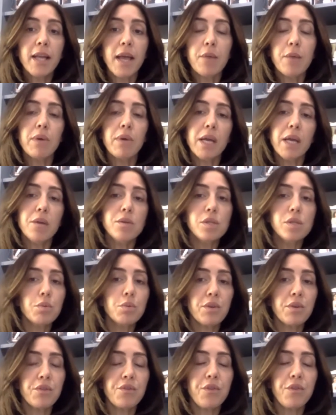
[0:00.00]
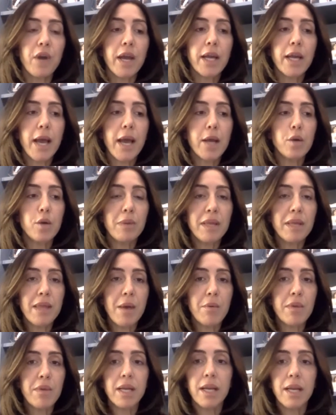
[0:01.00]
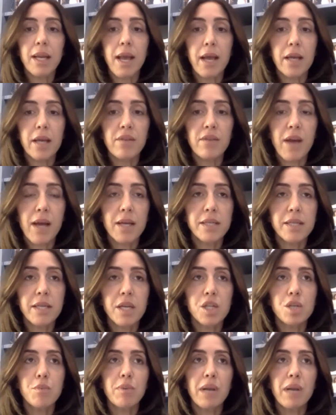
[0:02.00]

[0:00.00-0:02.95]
And when I use the word fight, I don't mean that with any negative connotation,